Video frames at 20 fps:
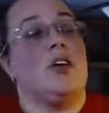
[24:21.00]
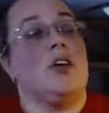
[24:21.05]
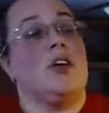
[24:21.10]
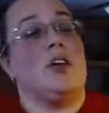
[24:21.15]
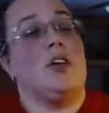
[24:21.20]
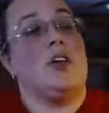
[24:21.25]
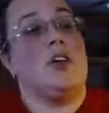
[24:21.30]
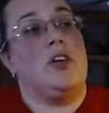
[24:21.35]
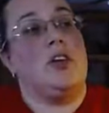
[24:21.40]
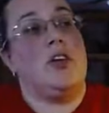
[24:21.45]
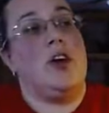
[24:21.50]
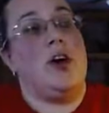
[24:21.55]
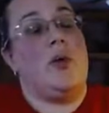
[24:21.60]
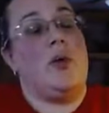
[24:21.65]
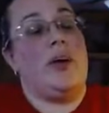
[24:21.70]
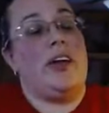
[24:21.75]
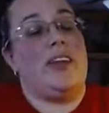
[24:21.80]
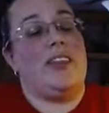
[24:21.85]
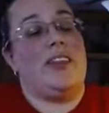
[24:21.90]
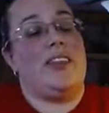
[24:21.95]

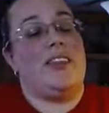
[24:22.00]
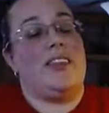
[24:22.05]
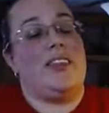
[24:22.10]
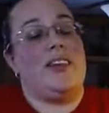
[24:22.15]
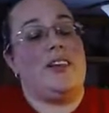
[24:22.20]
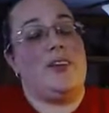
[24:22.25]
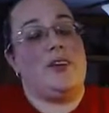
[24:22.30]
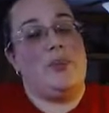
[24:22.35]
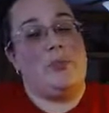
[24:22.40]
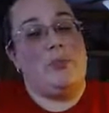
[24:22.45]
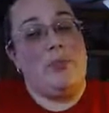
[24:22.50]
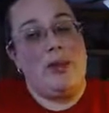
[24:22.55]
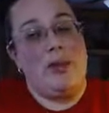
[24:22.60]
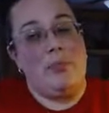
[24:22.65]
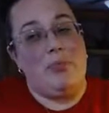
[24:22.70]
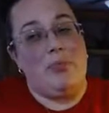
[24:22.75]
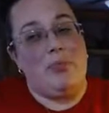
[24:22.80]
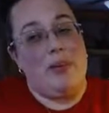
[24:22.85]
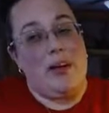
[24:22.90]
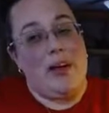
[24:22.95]
knowing that there are
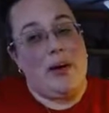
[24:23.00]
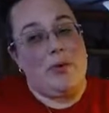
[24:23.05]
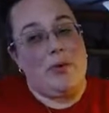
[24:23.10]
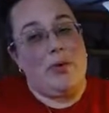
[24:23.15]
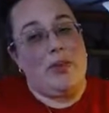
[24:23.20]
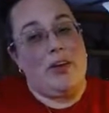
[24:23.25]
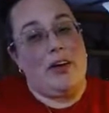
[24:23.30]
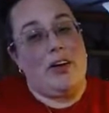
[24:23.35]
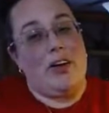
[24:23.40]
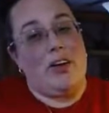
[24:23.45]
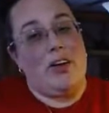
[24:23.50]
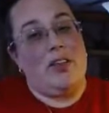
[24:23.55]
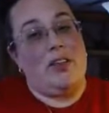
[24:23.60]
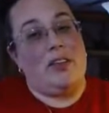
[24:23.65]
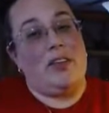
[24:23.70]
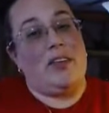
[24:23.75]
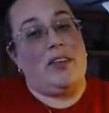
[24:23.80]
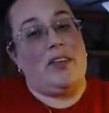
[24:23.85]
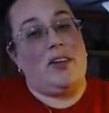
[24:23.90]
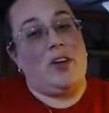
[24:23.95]
people out there
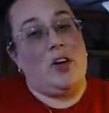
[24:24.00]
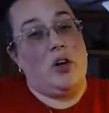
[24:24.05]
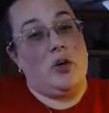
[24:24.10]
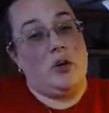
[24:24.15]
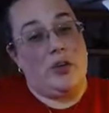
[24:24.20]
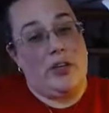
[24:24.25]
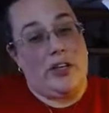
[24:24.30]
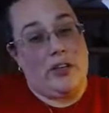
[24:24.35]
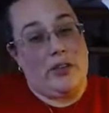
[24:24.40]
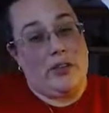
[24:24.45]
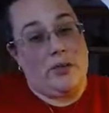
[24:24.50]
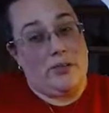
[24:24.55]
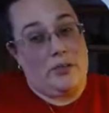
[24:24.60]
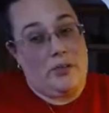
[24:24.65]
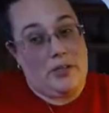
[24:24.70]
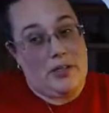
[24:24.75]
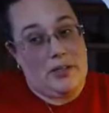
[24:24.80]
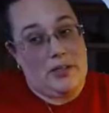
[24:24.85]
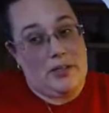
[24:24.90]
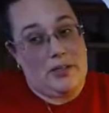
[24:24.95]
that are hurting through
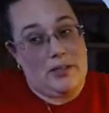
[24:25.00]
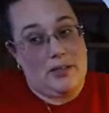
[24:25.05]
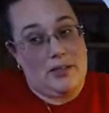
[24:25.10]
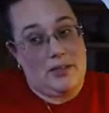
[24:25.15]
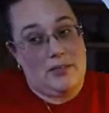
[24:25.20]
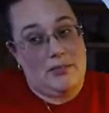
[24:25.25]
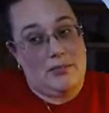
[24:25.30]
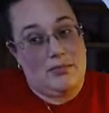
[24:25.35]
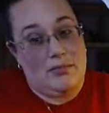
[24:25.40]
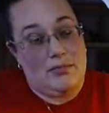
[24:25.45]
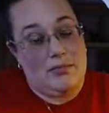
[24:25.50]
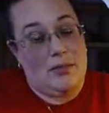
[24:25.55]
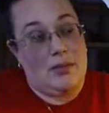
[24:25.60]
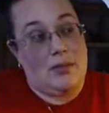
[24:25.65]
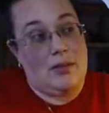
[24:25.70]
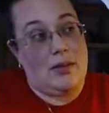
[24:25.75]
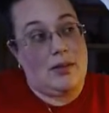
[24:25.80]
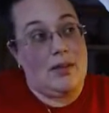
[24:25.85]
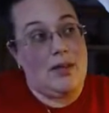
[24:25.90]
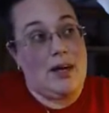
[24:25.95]
this,
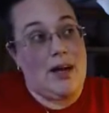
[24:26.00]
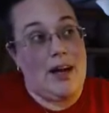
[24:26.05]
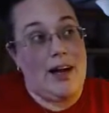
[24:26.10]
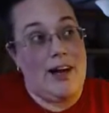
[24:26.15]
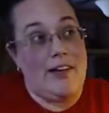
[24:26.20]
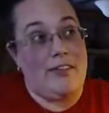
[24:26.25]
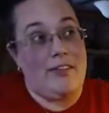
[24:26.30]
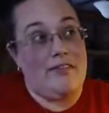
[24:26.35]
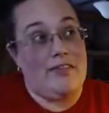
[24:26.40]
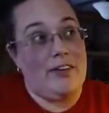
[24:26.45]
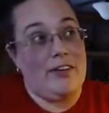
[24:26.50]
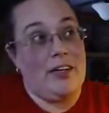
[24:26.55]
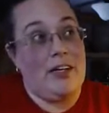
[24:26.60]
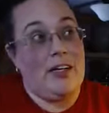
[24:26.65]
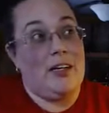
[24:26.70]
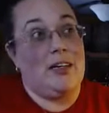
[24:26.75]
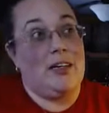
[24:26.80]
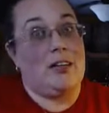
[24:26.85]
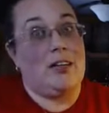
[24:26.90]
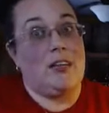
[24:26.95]
that have
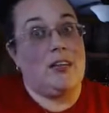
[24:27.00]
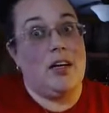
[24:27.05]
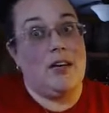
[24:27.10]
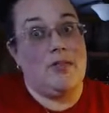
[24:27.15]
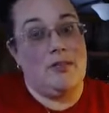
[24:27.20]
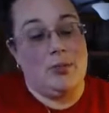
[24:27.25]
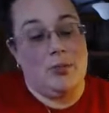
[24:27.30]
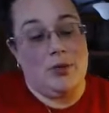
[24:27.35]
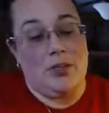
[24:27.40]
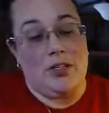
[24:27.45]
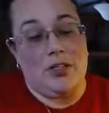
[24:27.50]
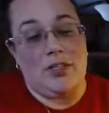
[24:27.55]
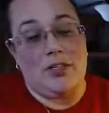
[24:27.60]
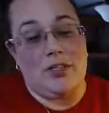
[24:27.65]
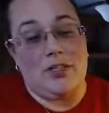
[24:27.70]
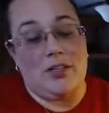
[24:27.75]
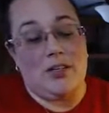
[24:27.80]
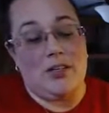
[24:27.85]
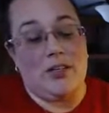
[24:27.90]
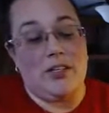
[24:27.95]
loved ones
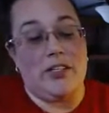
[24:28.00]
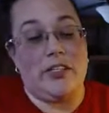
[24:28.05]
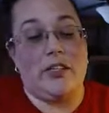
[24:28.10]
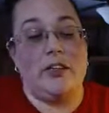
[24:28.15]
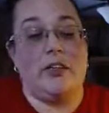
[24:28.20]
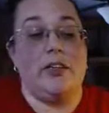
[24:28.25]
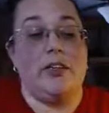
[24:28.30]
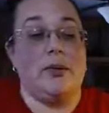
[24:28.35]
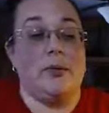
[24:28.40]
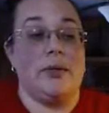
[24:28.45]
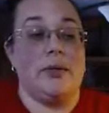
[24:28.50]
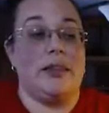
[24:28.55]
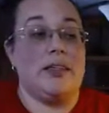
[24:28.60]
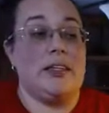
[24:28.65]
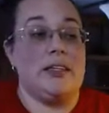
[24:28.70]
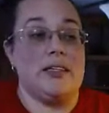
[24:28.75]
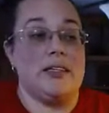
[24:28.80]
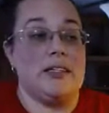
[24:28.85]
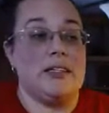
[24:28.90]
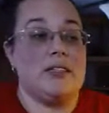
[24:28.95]
that are dealing with
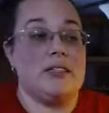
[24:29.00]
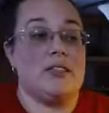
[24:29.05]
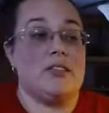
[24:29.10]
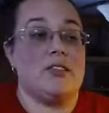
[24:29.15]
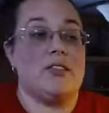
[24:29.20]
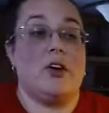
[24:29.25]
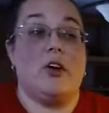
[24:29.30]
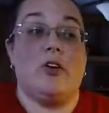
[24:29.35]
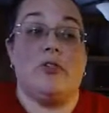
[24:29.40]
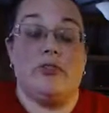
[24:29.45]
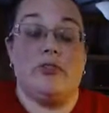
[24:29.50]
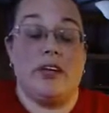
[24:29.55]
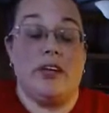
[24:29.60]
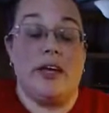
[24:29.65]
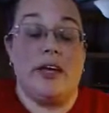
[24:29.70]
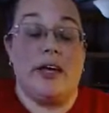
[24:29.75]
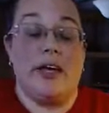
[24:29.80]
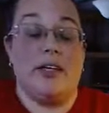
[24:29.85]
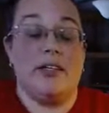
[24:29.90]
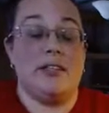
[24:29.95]
this
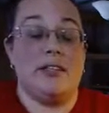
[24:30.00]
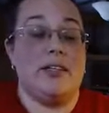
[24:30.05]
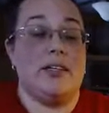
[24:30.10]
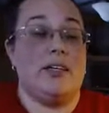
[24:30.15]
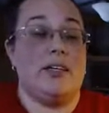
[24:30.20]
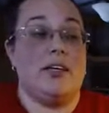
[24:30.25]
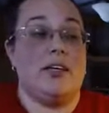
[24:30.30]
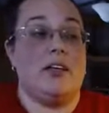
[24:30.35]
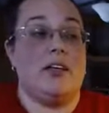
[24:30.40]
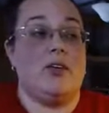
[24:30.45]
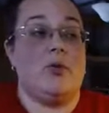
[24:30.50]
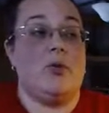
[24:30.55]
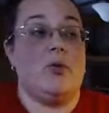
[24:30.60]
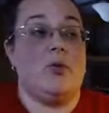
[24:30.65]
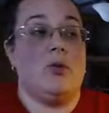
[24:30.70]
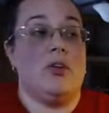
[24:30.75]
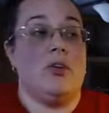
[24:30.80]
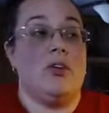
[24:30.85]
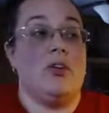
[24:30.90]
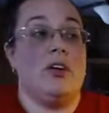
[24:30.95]
COVID-19,
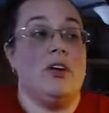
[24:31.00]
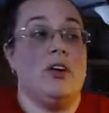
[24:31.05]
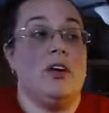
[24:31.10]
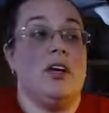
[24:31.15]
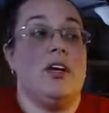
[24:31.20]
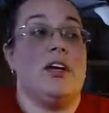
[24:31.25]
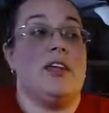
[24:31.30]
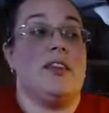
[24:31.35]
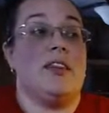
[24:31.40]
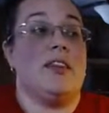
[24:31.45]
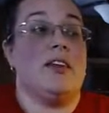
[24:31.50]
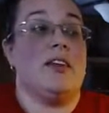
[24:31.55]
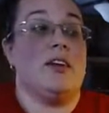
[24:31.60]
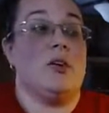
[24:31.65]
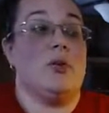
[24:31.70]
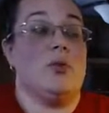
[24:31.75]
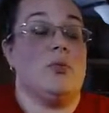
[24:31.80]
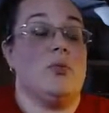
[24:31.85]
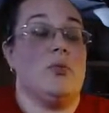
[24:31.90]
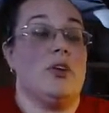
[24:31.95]
or that
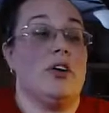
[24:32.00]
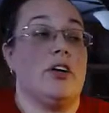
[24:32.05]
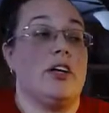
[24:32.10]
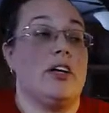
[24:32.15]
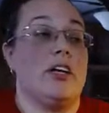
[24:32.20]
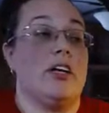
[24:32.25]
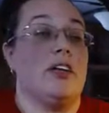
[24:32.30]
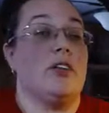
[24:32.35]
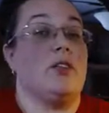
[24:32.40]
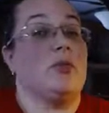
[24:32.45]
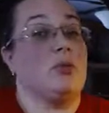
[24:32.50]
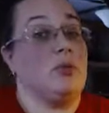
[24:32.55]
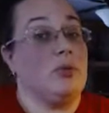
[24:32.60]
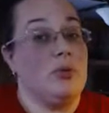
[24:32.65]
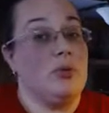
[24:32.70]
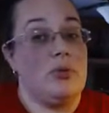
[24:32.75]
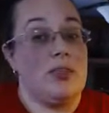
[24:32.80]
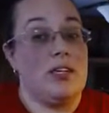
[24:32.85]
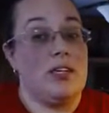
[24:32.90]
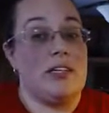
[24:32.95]
are working
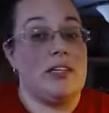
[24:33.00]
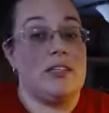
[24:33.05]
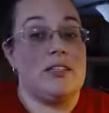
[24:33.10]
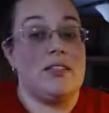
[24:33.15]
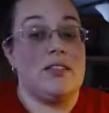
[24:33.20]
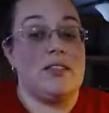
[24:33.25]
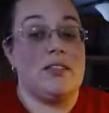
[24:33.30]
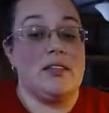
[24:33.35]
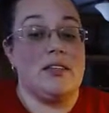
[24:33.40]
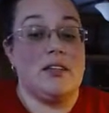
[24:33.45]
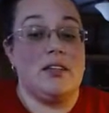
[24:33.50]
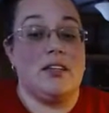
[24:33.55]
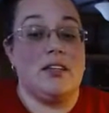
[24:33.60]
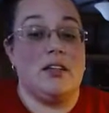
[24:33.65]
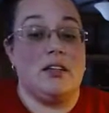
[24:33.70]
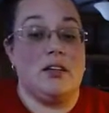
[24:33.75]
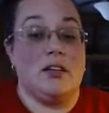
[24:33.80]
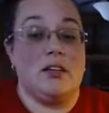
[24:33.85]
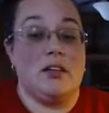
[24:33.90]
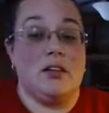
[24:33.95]
through this
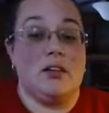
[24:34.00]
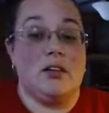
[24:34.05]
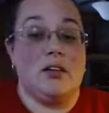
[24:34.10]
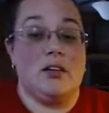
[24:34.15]
in